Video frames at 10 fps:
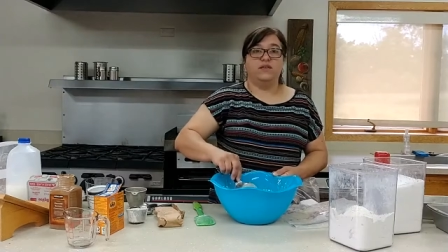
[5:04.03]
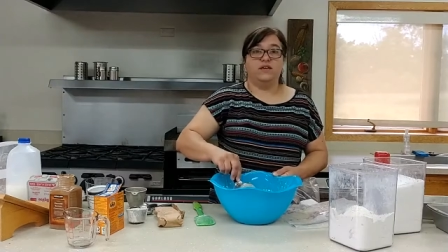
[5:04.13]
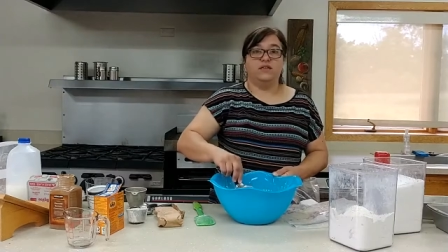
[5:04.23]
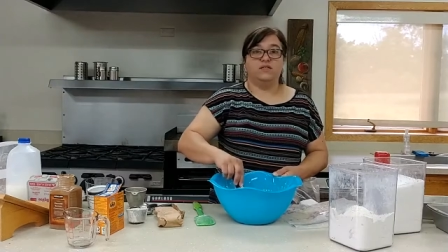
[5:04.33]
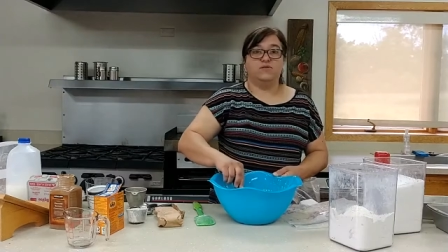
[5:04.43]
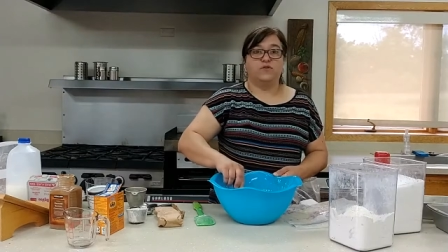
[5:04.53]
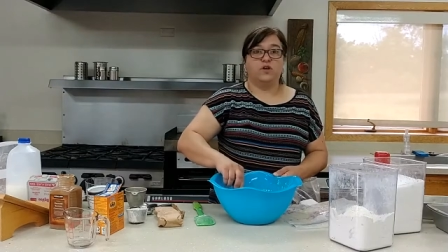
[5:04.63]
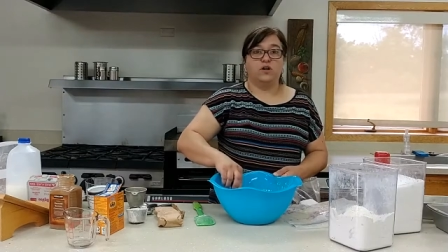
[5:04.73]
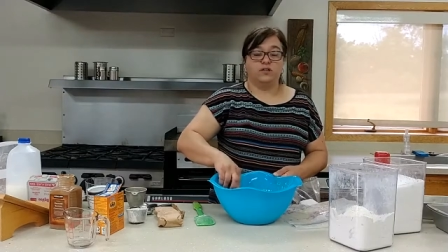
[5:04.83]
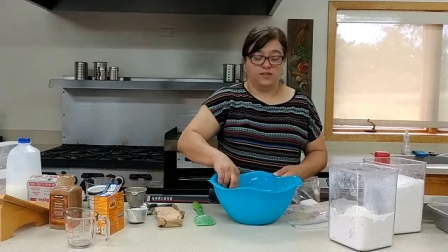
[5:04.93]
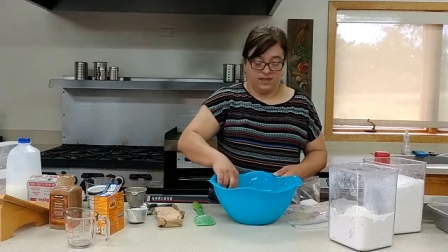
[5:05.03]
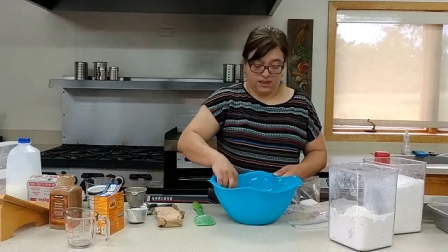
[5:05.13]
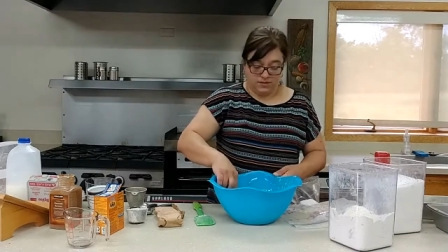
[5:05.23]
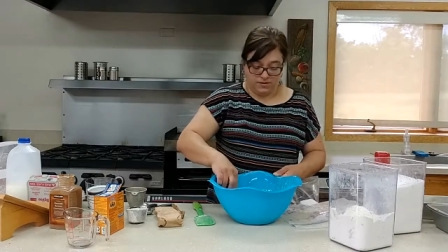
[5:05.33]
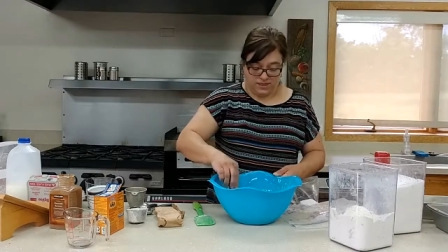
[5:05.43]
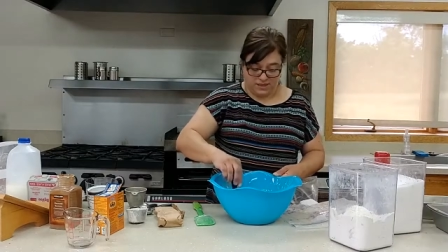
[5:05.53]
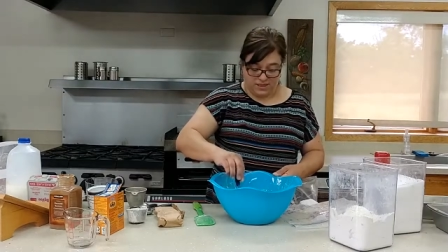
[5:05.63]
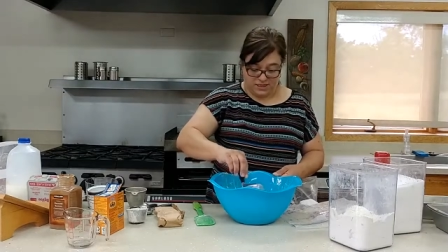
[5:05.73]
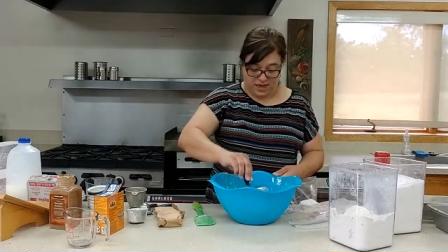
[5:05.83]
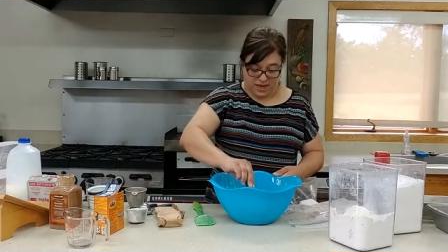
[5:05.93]
of these for ourselves
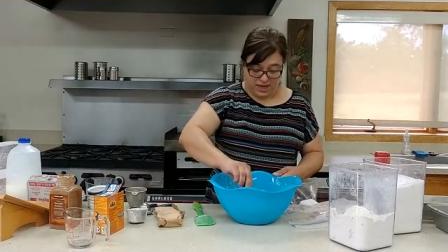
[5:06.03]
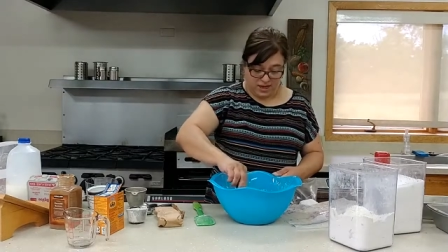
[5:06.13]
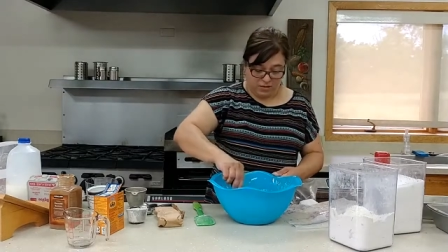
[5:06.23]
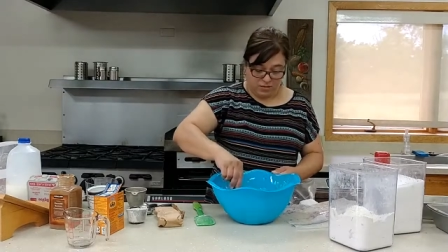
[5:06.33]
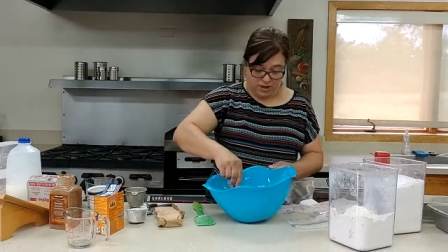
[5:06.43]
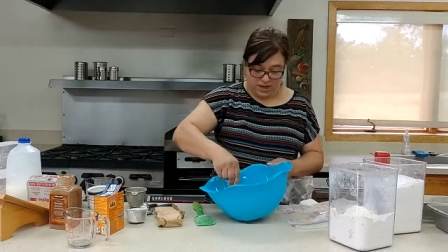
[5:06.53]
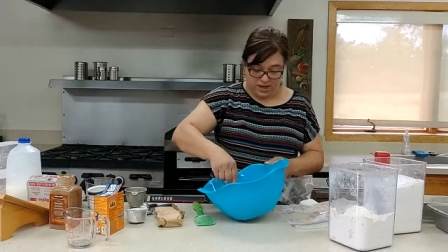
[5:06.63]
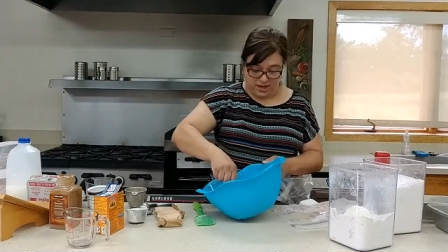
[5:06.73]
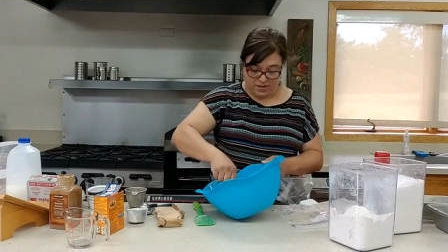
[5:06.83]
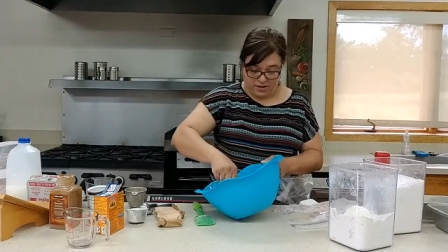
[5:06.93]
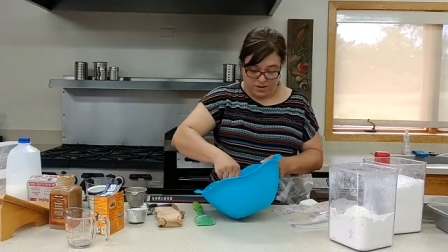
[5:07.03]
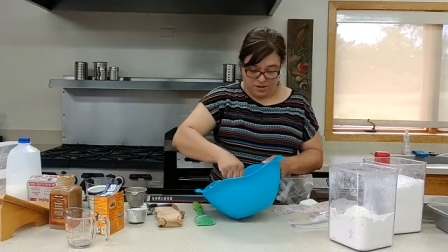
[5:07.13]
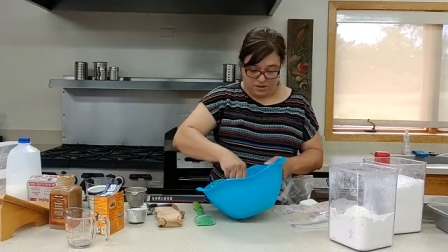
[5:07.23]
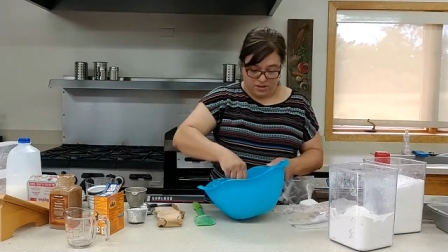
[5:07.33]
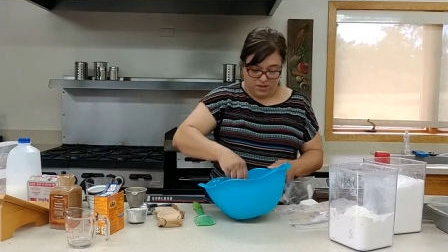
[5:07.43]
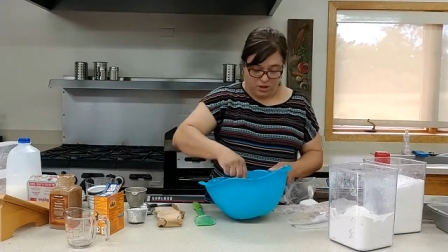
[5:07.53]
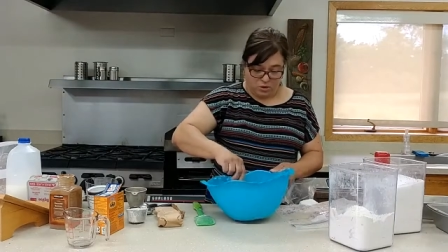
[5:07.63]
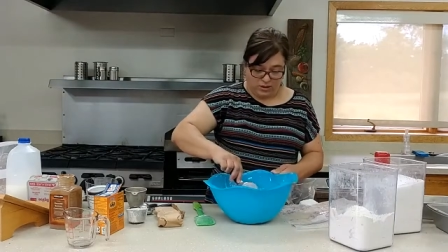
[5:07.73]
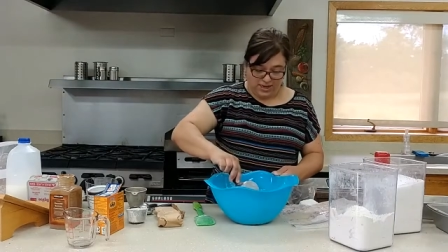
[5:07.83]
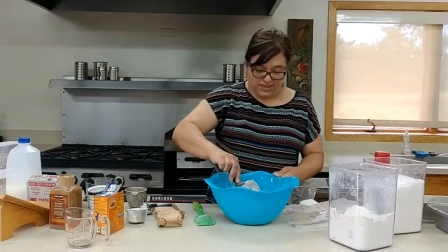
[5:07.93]
today, okay?
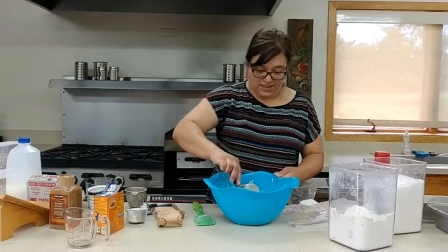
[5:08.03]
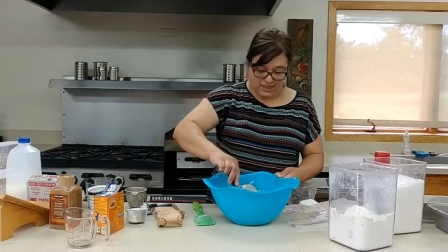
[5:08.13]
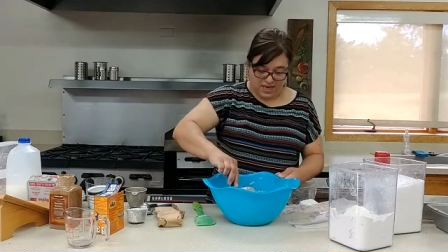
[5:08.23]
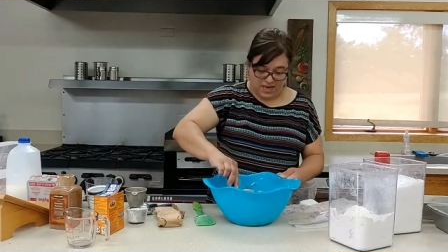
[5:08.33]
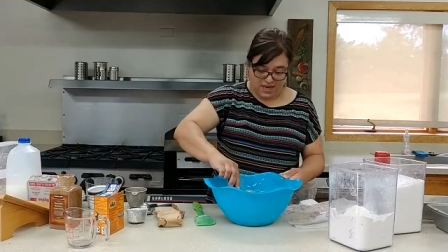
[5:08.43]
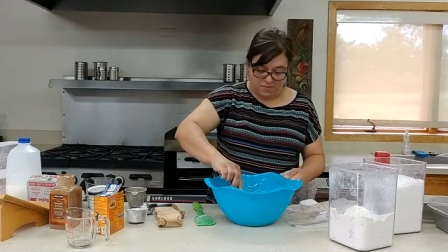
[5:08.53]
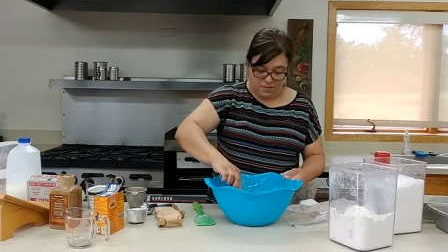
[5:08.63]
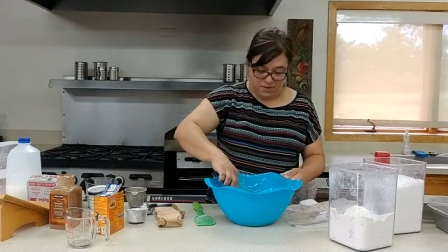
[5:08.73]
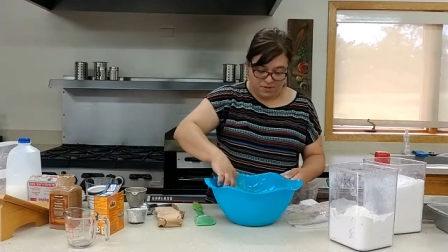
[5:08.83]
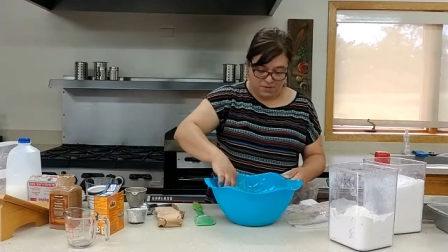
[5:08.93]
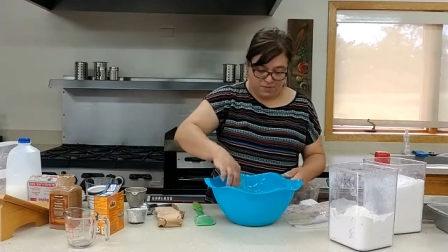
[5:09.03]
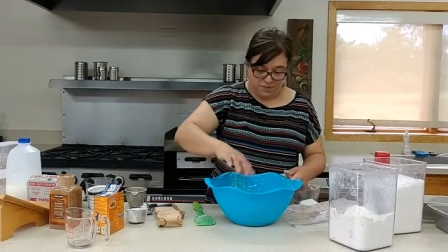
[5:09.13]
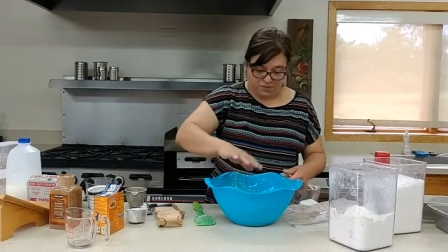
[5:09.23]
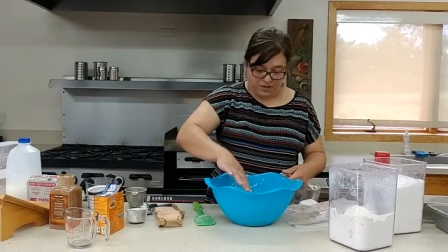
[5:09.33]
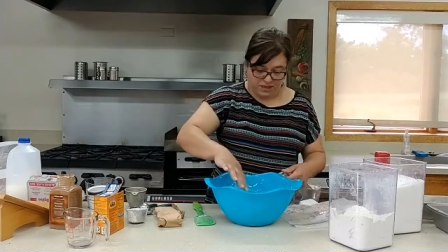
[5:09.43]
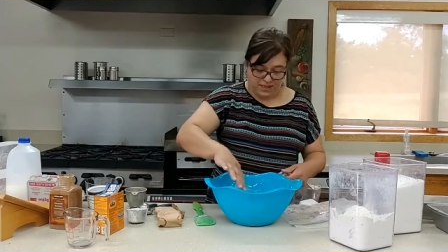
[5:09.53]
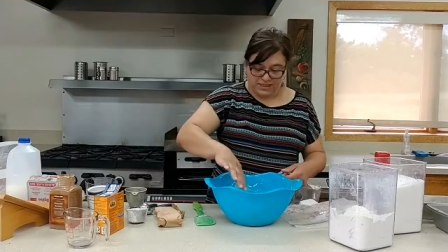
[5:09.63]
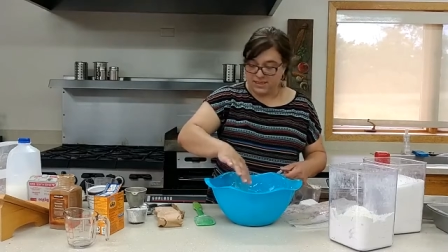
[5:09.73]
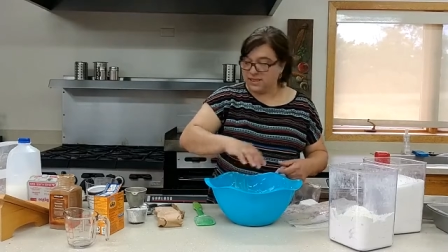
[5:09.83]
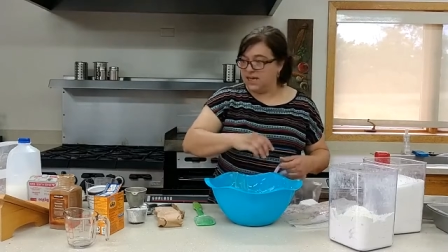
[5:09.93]
So let's keep
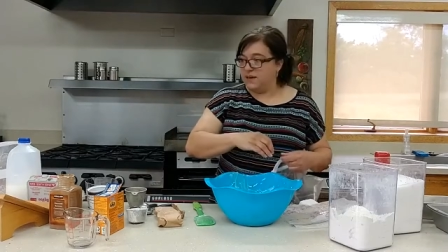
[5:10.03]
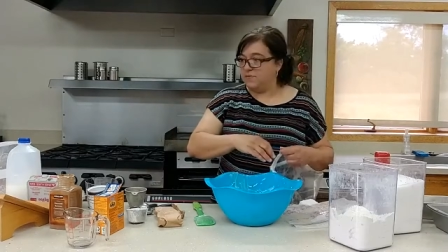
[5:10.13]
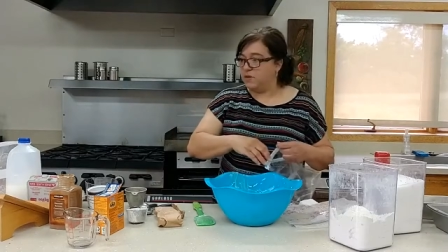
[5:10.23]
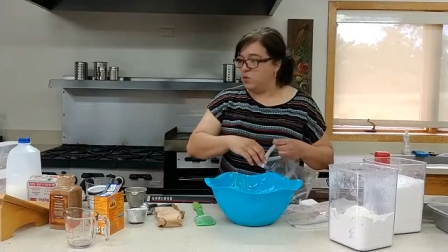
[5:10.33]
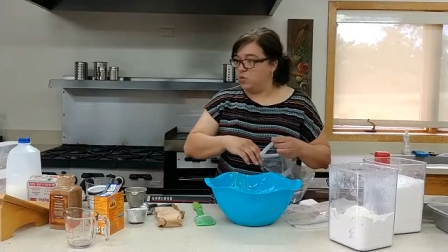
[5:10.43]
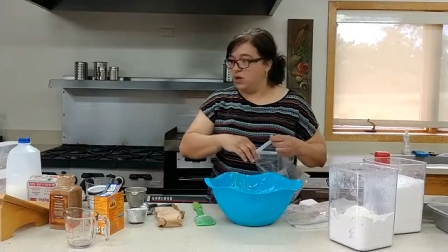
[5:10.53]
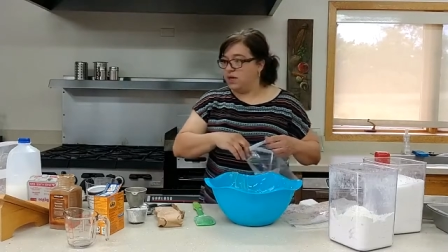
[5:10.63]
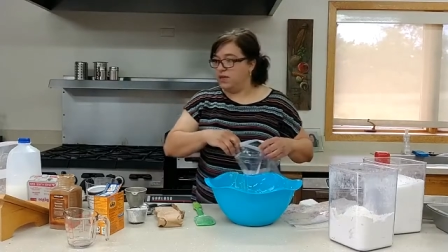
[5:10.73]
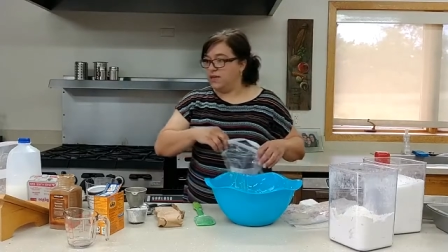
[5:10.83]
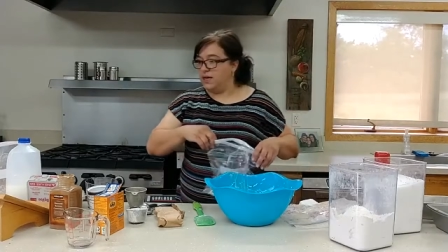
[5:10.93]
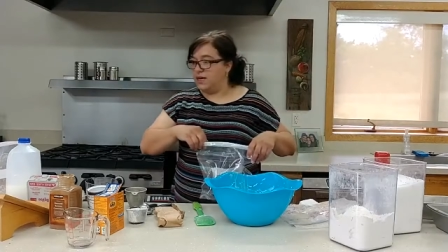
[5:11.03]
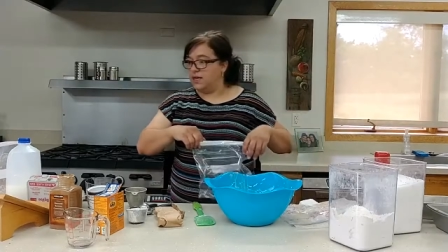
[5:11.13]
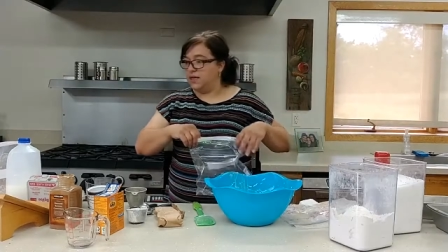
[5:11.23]
let's keep the one